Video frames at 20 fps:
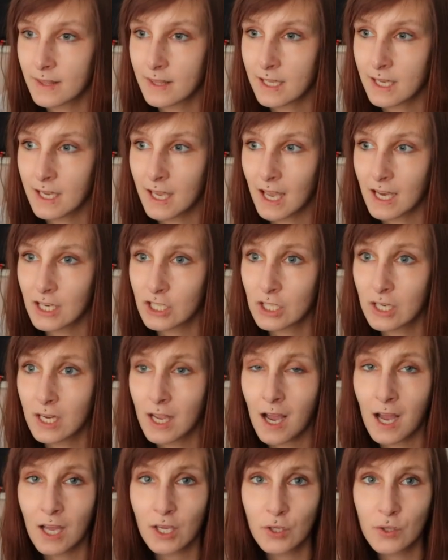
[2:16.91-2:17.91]
thing actually
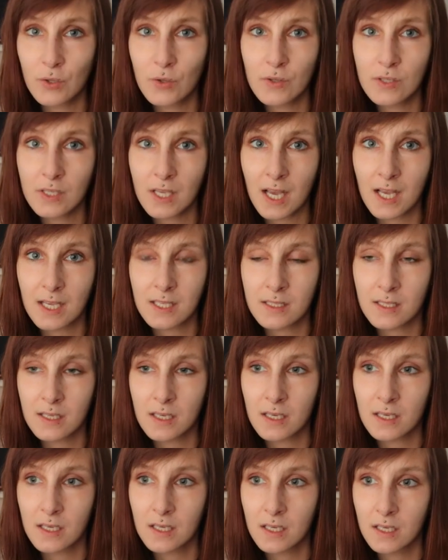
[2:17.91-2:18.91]
I use as
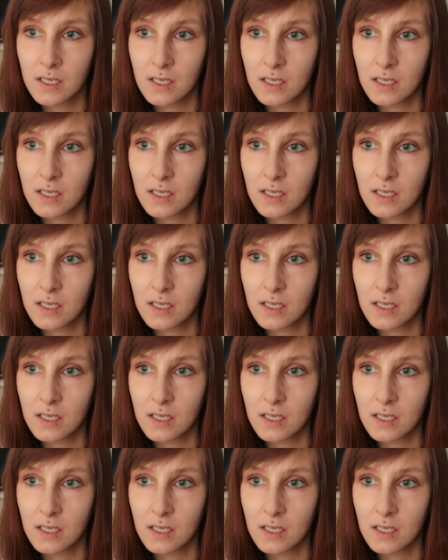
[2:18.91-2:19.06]
a